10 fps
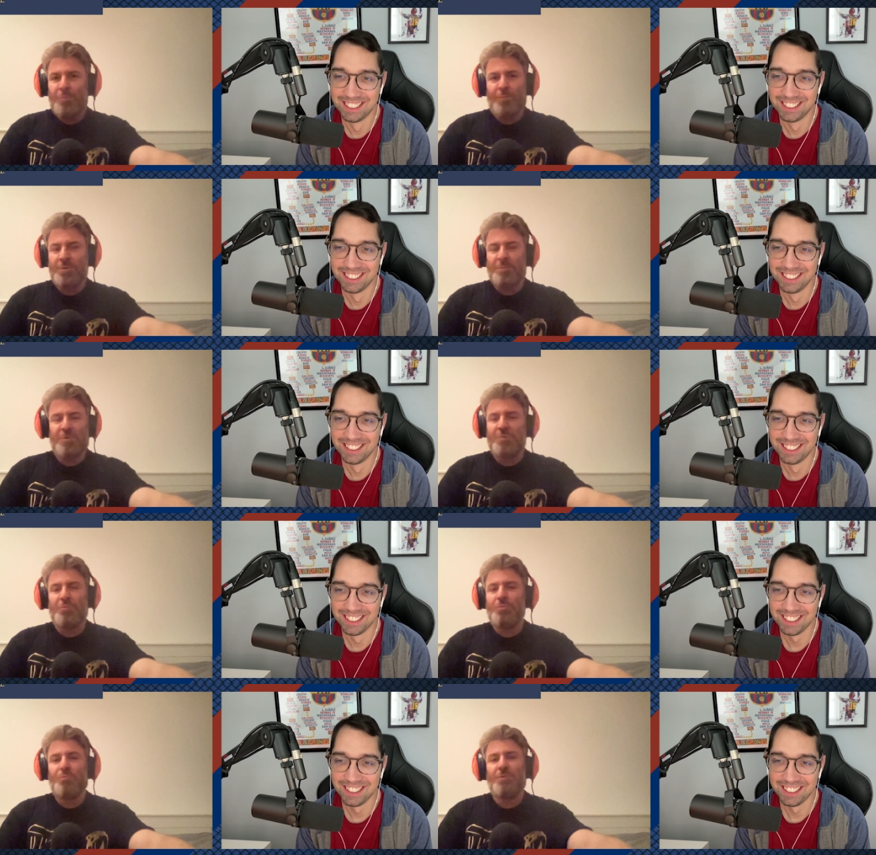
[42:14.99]
Speaker 1: would
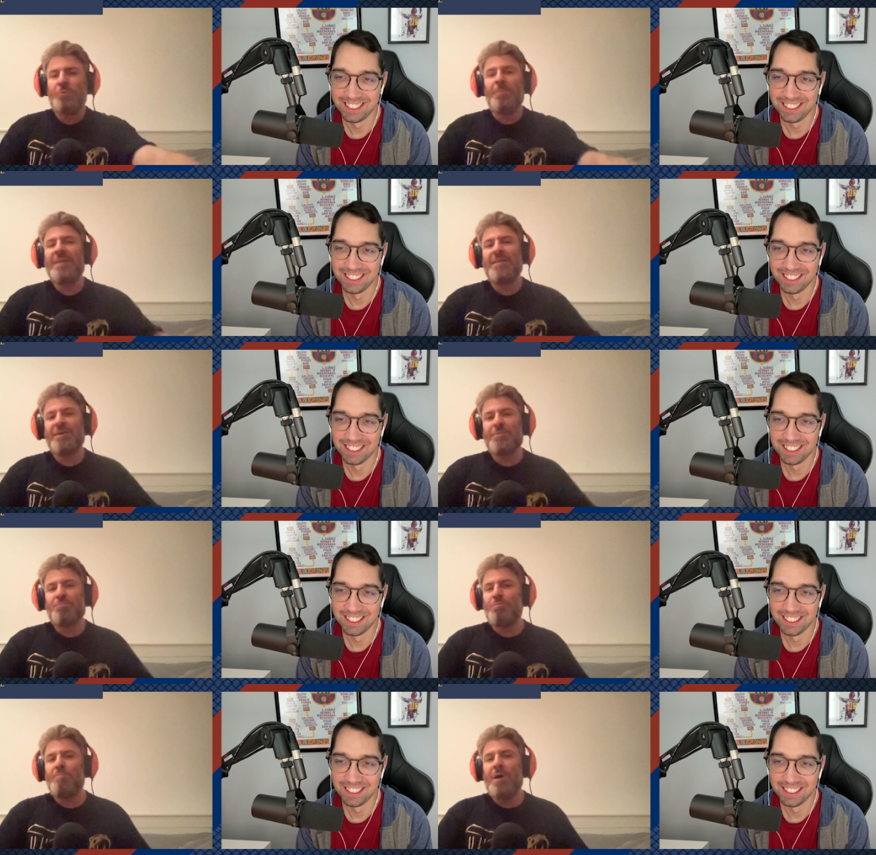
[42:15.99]
you would make their
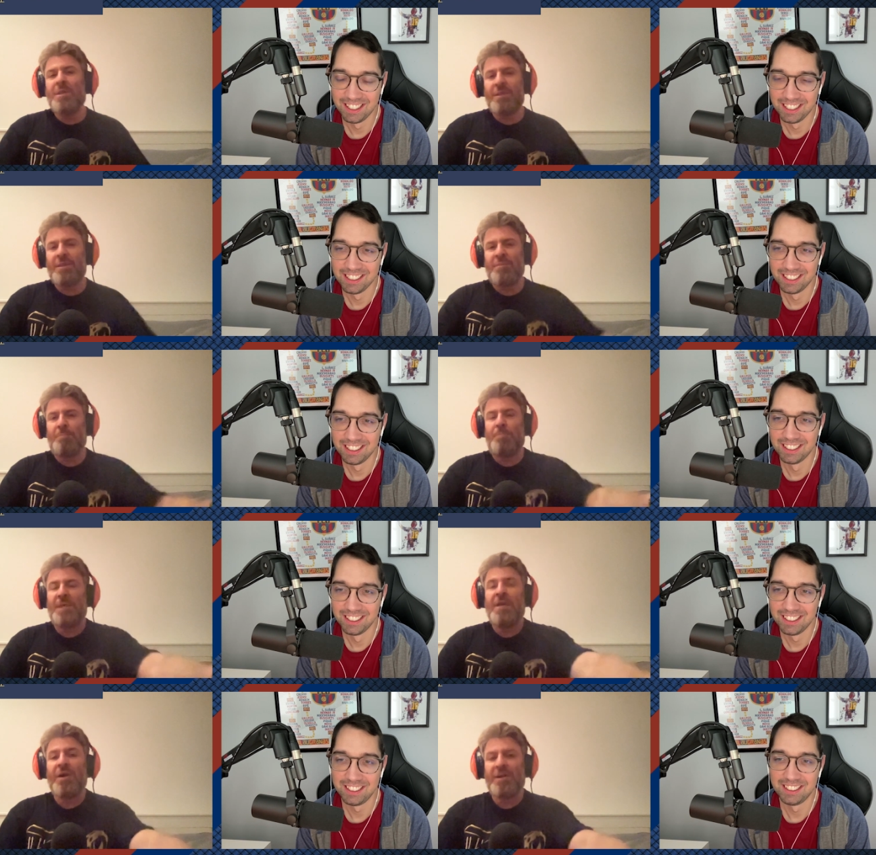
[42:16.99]
month to
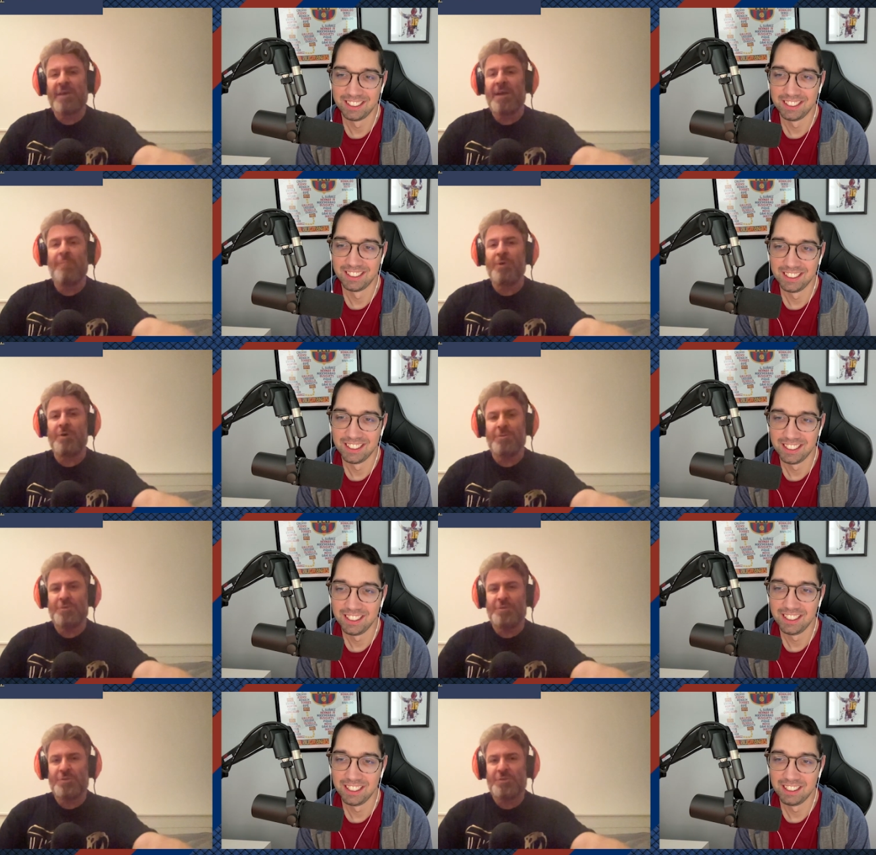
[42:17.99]
be on camera or
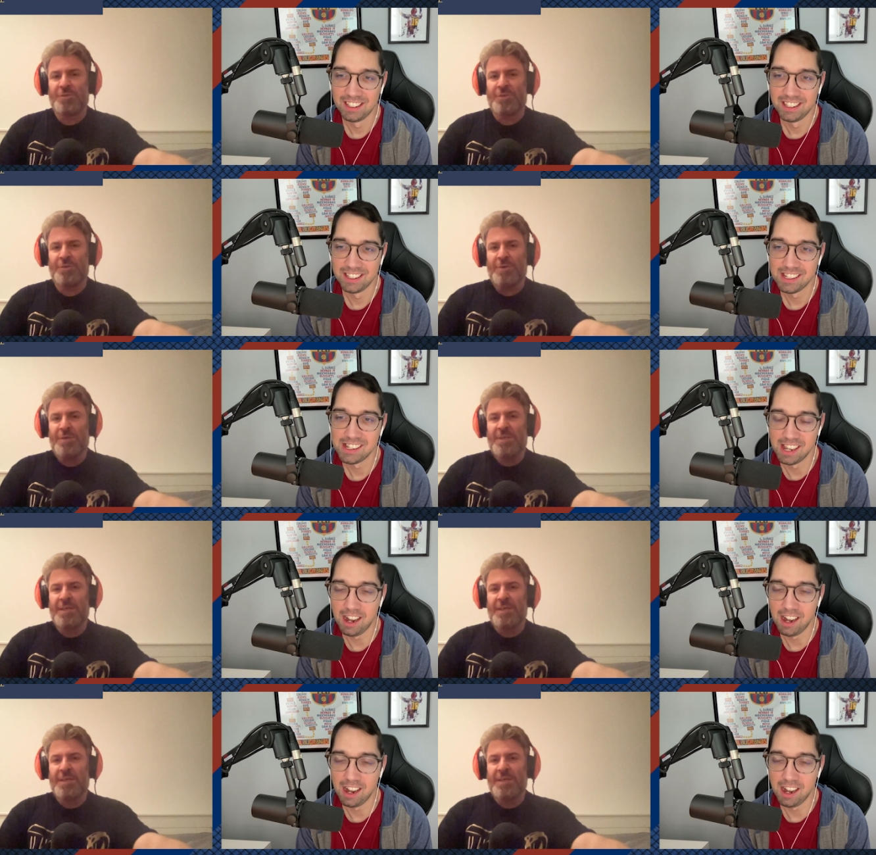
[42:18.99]
just you know yeah.